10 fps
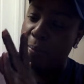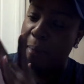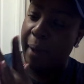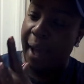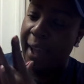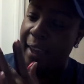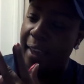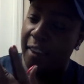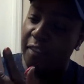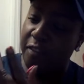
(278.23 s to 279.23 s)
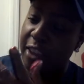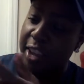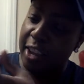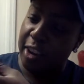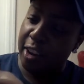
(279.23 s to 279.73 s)
my
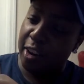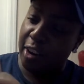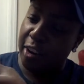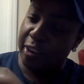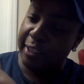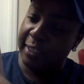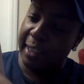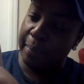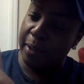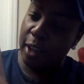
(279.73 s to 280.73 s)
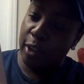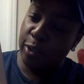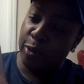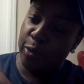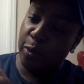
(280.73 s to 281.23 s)
fingertips
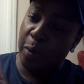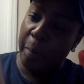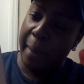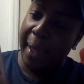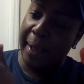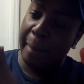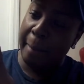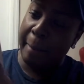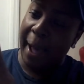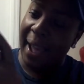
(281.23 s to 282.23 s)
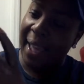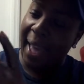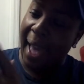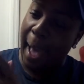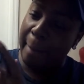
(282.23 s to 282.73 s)
to make my
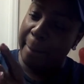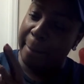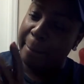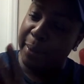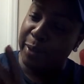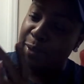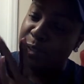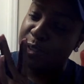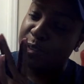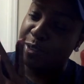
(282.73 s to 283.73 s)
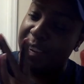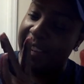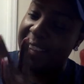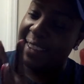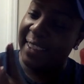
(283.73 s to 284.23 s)
apple
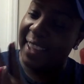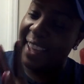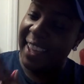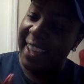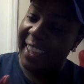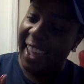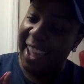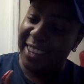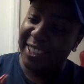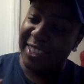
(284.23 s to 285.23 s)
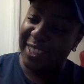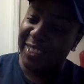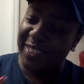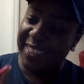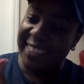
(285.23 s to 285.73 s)
tree. Can't
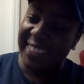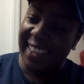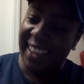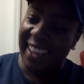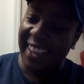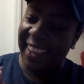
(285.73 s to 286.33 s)
you see?